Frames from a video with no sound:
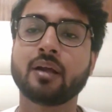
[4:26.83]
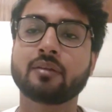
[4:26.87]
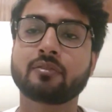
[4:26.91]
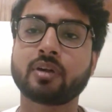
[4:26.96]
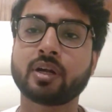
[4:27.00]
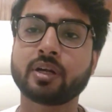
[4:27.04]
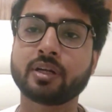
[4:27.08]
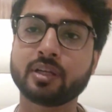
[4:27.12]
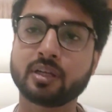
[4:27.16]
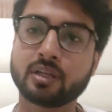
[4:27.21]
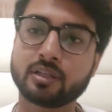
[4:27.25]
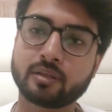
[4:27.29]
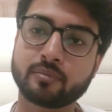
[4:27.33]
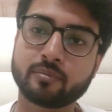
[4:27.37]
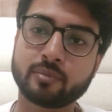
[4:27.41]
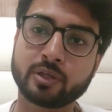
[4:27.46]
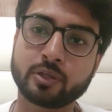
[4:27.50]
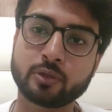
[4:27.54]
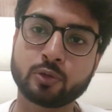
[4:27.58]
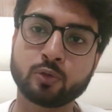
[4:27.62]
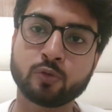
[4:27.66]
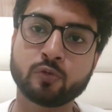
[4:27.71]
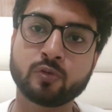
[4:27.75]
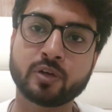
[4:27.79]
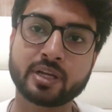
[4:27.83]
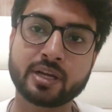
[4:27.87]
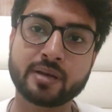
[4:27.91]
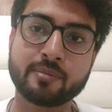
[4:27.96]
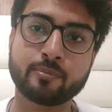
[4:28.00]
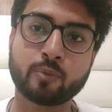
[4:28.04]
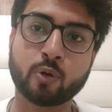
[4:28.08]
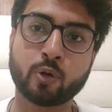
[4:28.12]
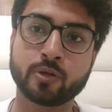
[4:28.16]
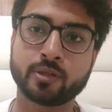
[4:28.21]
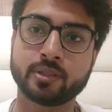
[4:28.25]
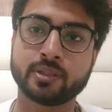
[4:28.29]
Criteria number 2, very
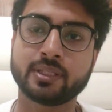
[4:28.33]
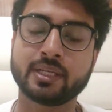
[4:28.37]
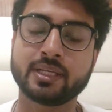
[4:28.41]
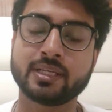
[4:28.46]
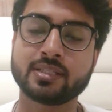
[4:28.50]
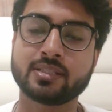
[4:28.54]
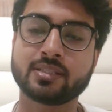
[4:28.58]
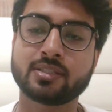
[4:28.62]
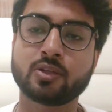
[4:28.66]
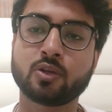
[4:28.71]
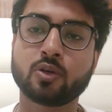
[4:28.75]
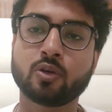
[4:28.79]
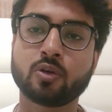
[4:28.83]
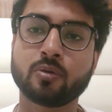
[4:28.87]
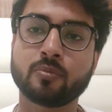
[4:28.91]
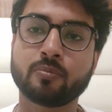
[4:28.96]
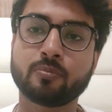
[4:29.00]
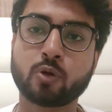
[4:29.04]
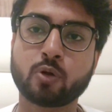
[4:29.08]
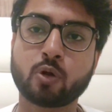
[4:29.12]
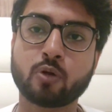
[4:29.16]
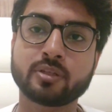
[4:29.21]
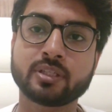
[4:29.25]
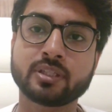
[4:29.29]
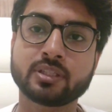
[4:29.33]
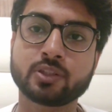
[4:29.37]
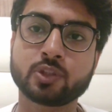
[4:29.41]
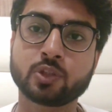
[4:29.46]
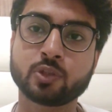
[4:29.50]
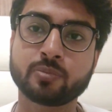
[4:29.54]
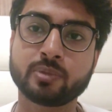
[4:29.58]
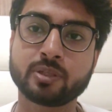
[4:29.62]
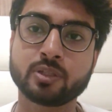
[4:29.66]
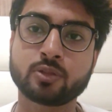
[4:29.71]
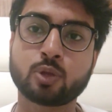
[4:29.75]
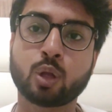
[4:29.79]
important, is your project
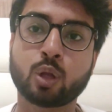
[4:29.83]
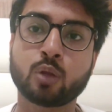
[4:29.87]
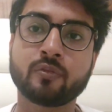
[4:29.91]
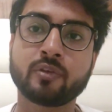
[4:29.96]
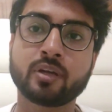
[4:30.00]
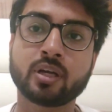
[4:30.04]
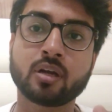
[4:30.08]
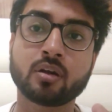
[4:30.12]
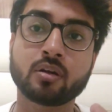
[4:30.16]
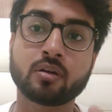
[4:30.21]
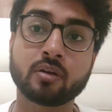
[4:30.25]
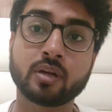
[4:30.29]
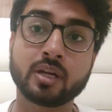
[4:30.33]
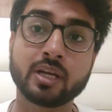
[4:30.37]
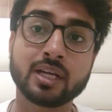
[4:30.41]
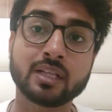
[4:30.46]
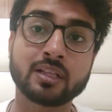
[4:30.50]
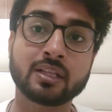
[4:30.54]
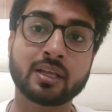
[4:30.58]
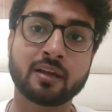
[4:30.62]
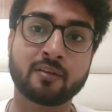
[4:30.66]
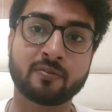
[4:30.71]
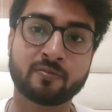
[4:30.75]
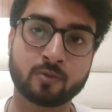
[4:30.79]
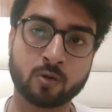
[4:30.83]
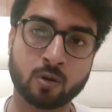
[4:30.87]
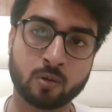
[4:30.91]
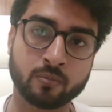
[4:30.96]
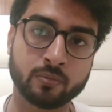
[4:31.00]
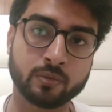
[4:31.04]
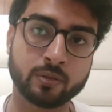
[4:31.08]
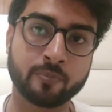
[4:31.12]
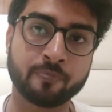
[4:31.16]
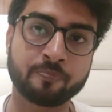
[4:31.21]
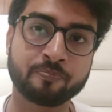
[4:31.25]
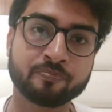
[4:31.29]
should be solving a real life
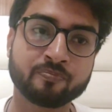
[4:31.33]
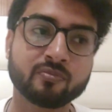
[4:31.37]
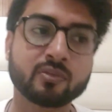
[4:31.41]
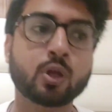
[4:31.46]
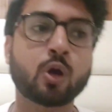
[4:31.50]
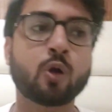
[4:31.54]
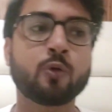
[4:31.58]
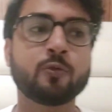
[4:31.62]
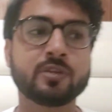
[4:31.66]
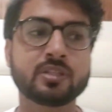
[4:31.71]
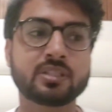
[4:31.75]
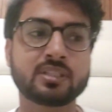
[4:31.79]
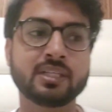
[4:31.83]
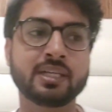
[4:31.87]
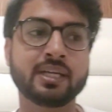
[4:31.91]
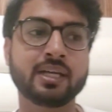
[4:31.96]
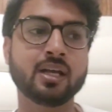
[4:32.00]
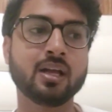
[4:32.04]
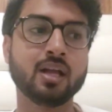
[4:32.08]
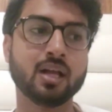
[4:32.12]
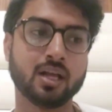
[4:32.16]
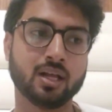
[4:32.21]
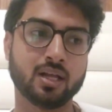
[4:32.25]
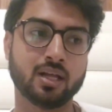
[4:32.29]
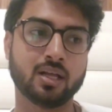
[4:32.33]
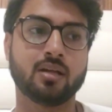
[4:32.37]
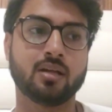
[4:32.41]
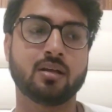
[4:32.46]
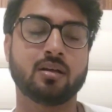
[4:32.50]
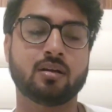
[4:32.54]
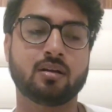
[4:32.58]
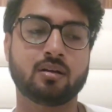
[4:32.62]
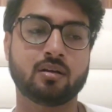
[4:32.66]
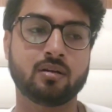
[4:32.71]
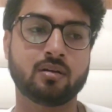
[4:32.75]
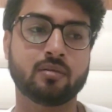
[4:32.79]
problem. Now obviously,
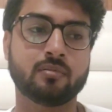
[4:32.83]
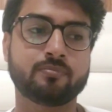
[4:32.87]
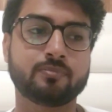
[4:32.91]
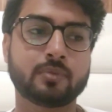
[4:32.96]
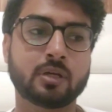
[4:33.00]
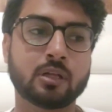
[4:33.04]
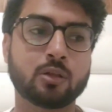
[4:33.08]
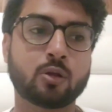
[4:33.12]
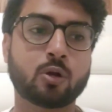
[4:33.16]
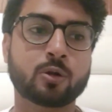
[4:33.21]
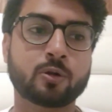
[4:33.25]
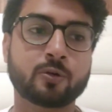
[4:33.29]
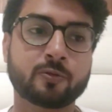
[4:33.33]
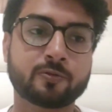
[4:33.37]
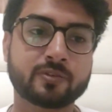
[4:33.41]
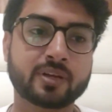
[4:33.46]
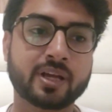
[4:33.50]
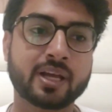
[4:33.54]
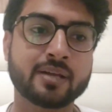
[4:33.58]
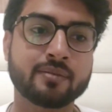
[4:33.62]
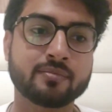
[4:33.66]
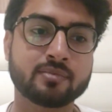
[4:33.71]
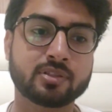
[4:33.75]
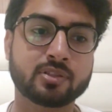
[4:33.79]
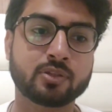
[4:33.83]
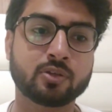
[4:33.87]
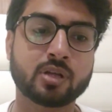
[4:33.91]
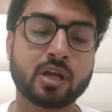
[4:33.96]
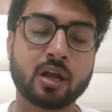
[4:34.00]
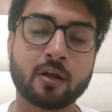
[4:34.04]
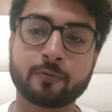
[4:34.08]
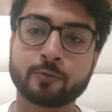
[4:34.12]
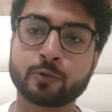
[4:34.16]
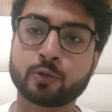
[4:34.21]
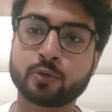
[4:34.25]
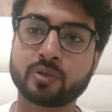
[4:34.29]
a lot of times you'll
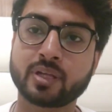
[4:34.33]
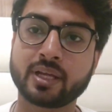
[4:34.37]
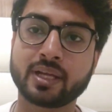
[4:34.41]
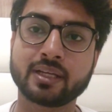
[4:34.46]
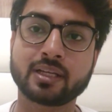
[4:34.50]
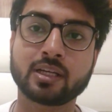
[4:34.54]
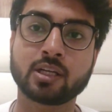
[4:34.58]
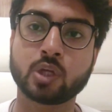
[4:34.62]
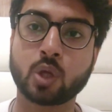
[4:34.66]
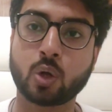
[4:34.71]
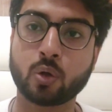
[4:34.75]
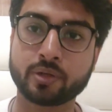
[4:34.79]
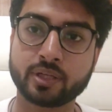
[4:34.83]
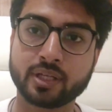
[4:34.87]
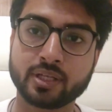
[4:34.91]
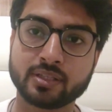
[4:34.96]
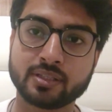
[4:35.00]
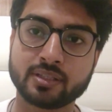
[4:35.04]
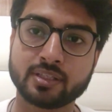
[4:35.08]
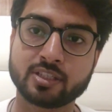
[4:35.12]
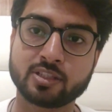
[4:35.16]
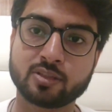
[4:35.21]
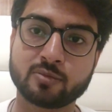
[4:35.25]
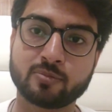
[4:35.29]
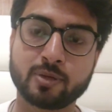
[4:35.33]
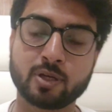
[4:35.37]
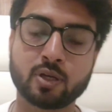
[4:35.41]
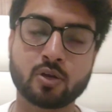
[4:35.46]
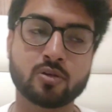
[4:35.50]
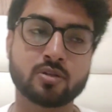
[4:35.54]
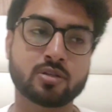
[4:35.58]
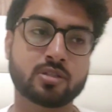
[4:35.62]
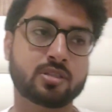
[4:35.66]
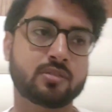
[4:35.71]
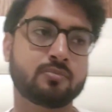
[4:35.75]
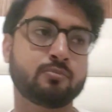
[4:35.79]
have to think a lot in this,
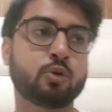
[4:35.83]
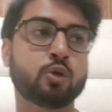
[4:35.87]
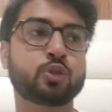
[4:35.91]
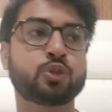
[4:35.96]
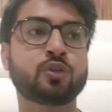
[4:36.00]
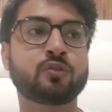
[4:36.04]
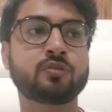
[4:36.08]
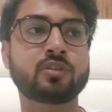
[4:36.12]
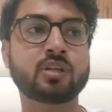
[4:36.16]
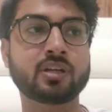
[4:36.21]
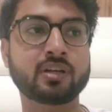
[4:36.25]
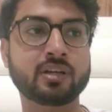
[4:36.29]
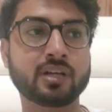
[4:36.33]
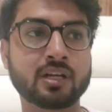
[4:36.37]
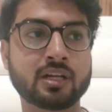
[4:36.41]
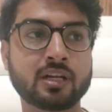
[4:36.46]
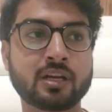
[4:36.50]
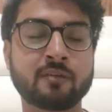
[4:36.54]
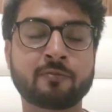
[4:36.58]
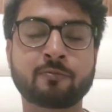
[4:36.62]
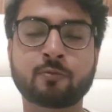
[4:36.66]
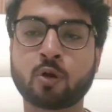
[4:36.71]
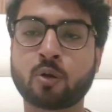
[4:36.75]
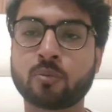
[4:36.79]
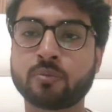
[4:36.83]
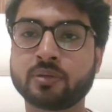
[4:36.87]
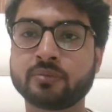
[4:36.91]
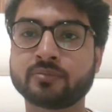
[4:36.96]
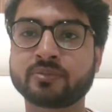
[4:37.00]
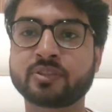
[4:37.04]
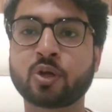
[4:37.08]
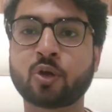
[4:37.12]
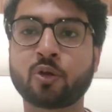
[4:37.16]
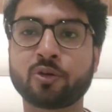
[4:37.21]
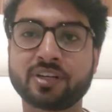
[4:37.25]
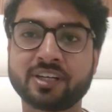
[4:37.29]
because most of the real life
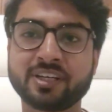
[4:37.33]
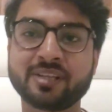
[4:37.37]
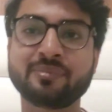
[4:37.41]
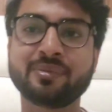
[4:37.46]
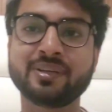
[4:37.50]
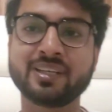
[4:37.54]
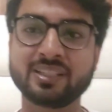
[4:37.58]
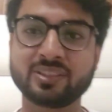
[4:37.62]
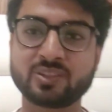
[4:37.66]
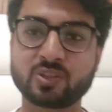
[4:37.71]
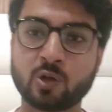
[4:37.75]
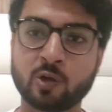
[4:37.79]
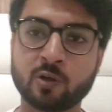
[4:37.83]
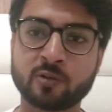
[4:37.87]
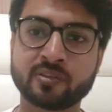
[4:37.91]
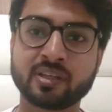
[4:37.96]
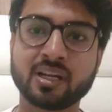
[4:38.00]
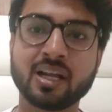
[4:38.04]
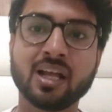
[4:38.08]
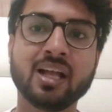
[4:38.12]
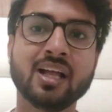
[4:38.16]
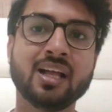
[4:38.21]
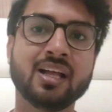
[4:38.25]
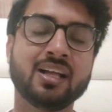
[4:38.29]
problems are already being solved.